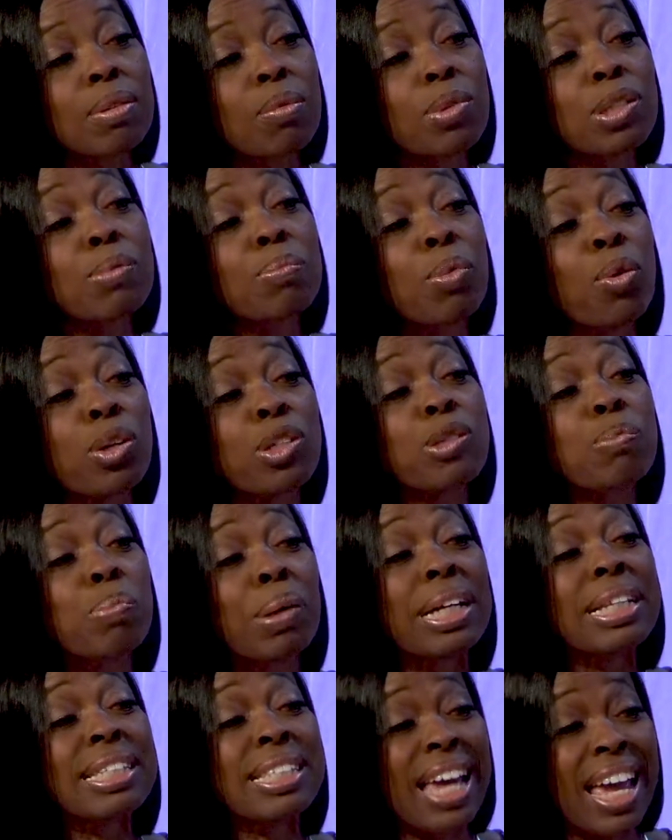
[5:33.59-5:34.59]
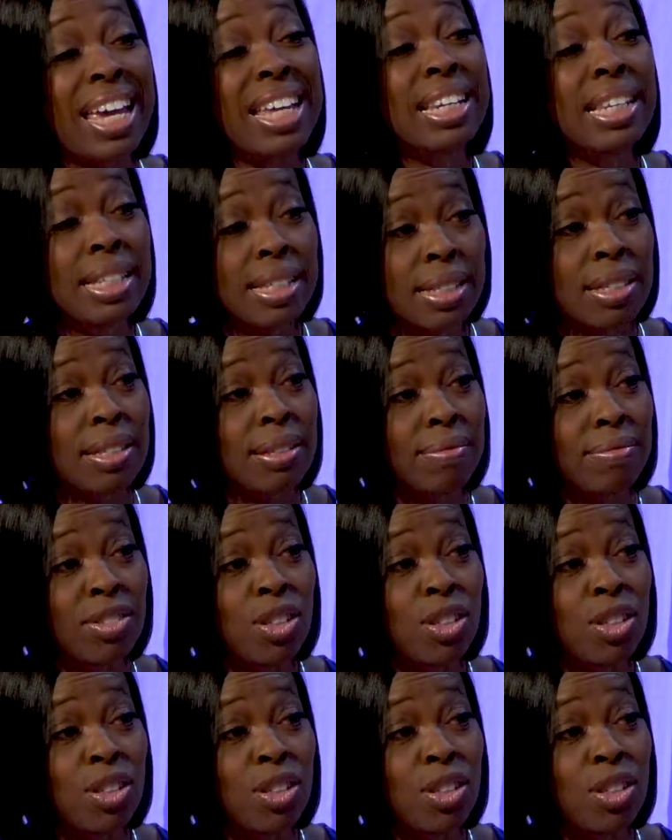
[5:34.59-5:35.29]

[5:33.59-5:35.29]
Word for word: was more spontaneous.